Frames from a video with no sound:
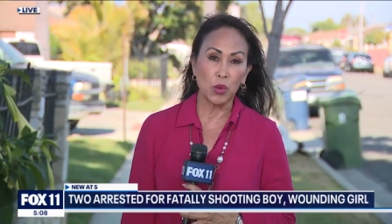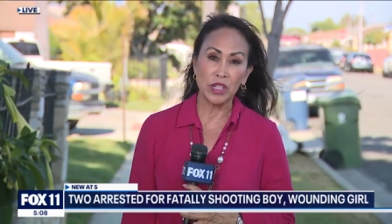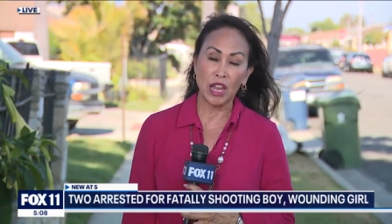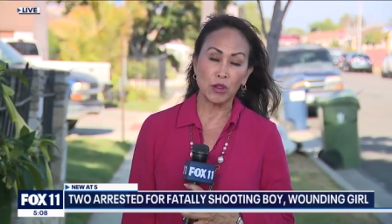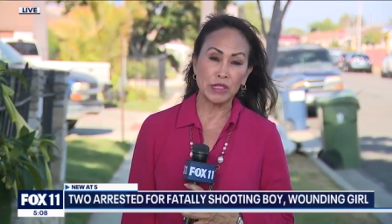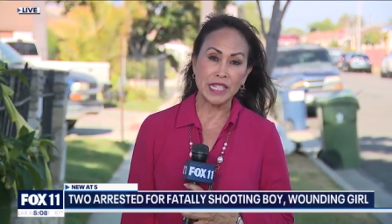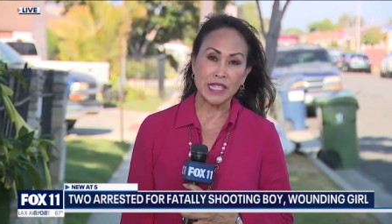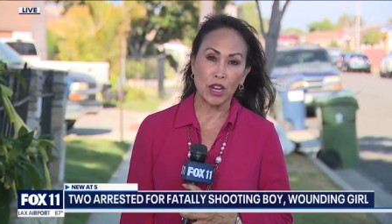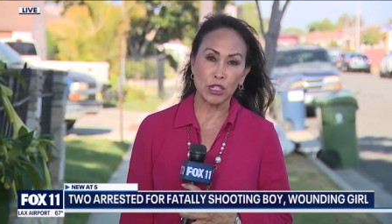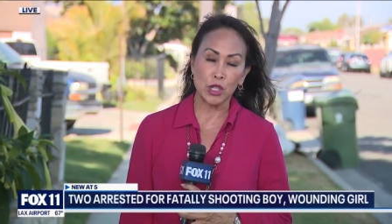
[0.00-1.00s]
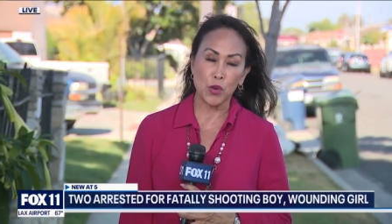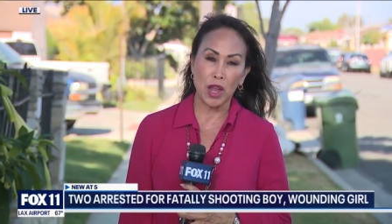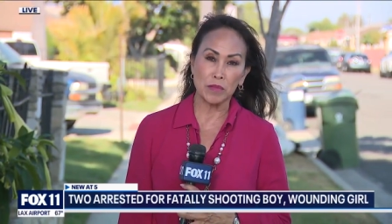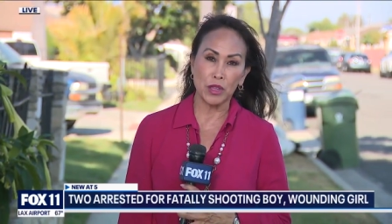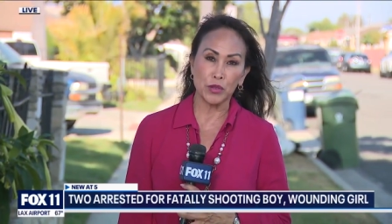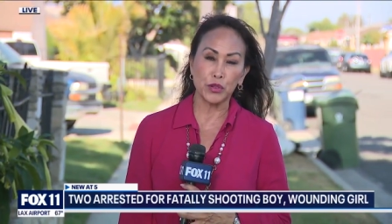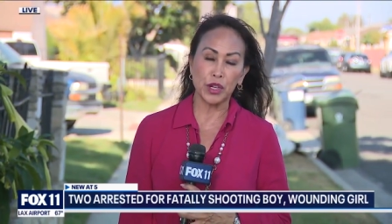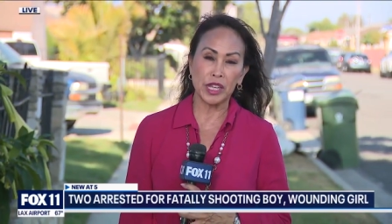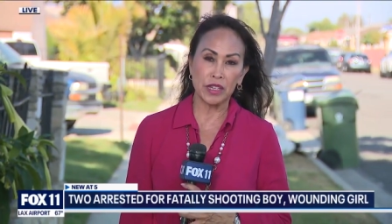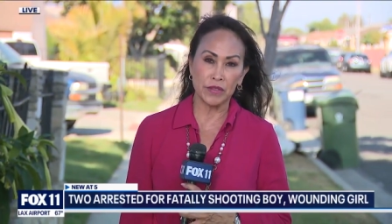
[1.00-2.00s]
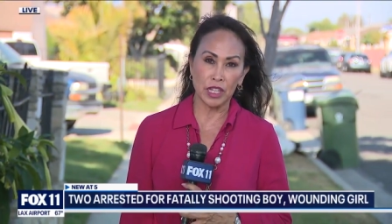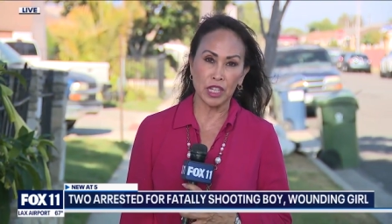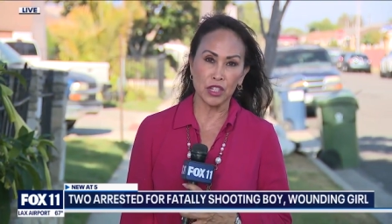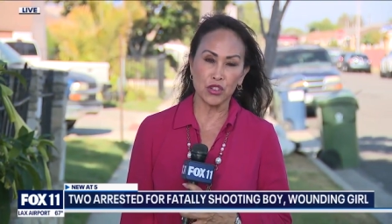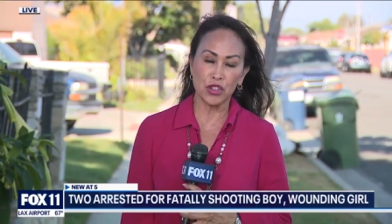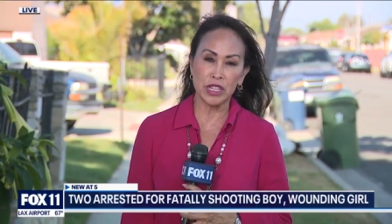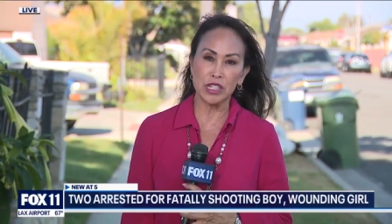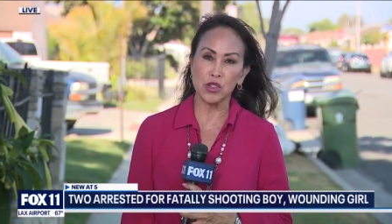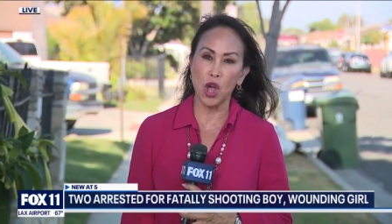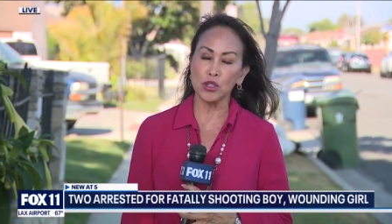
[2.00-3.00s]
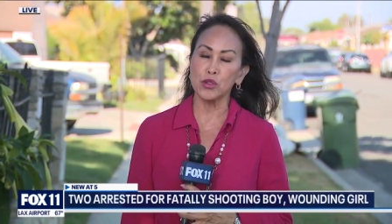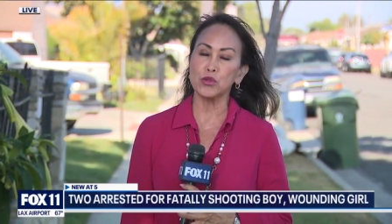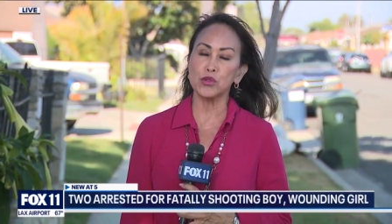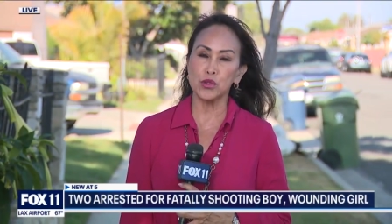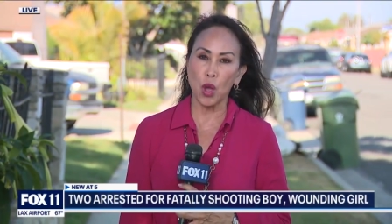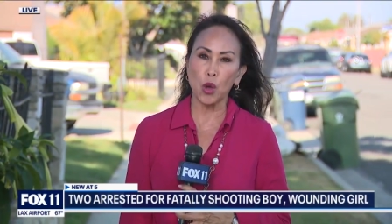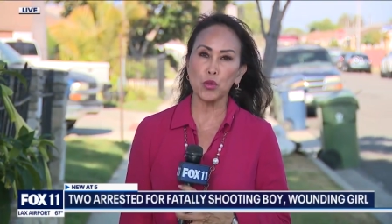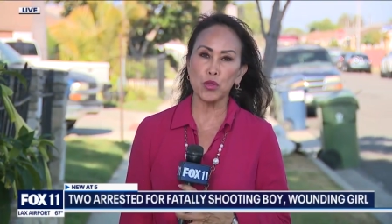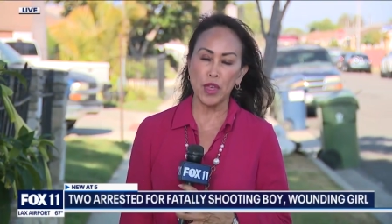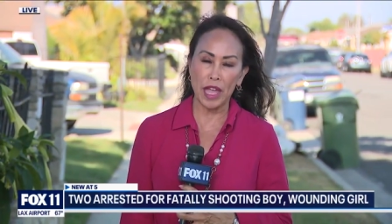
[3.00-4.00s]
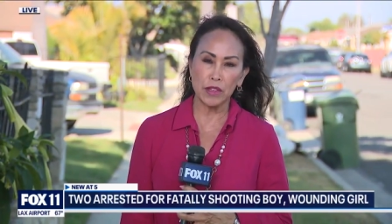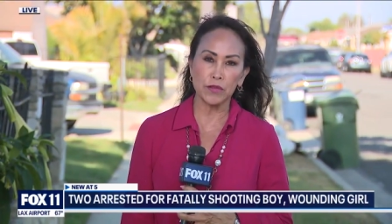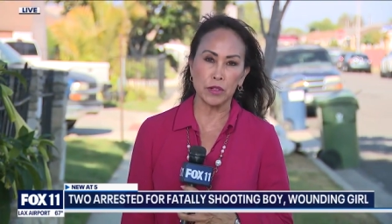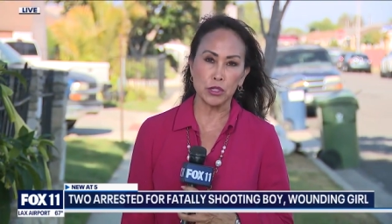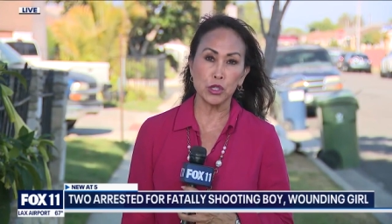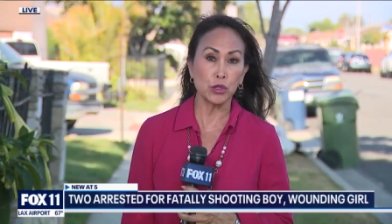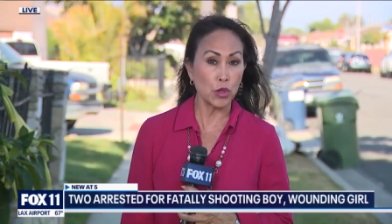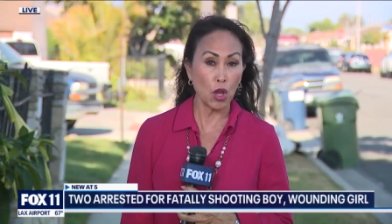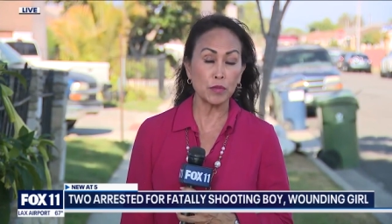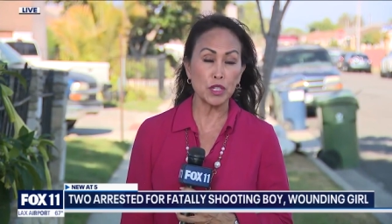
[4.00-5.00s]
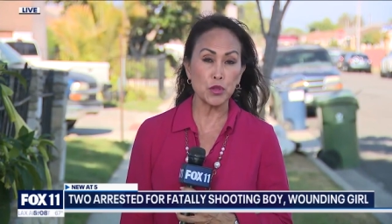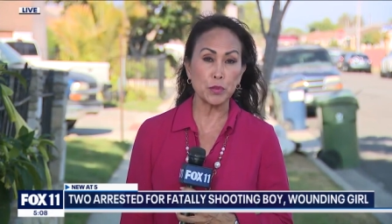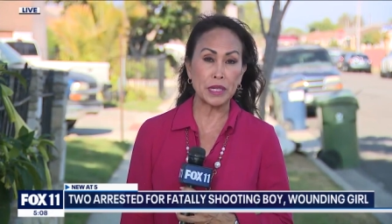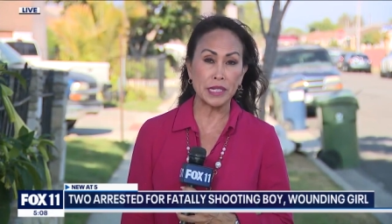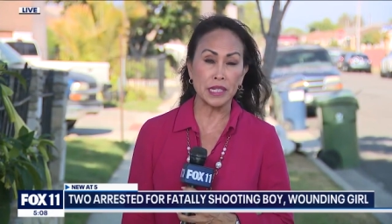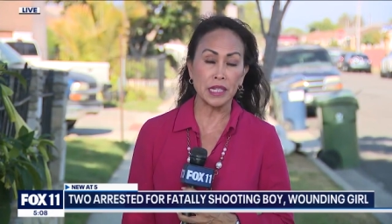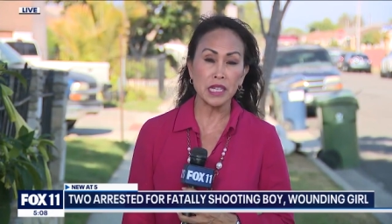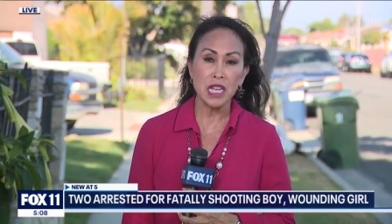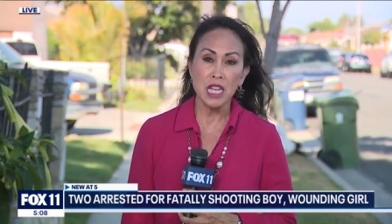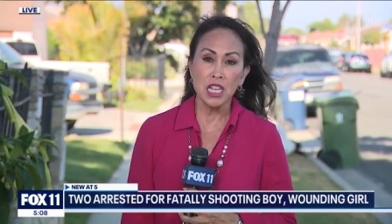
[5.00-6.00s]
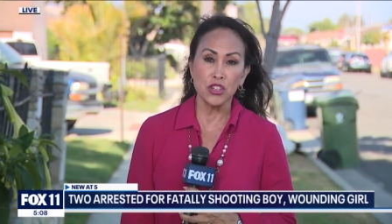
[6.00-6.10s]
Well, not only is Eric's grandmother forgiving, she is also so thankful to Long Beach P D.